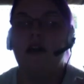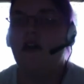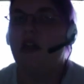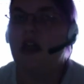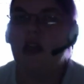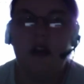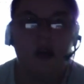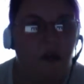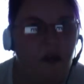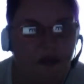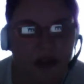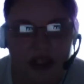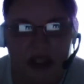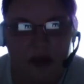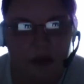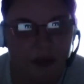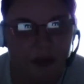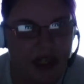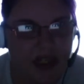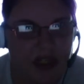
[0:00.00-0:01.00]
then don't
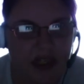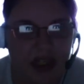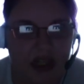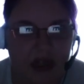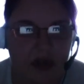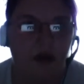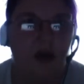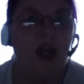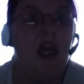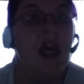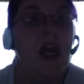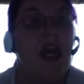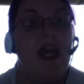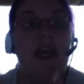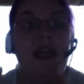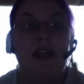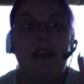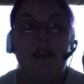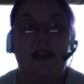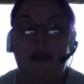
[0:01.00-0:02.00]
visit my channel.
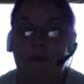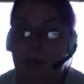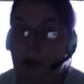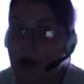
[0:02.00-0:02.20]
It is a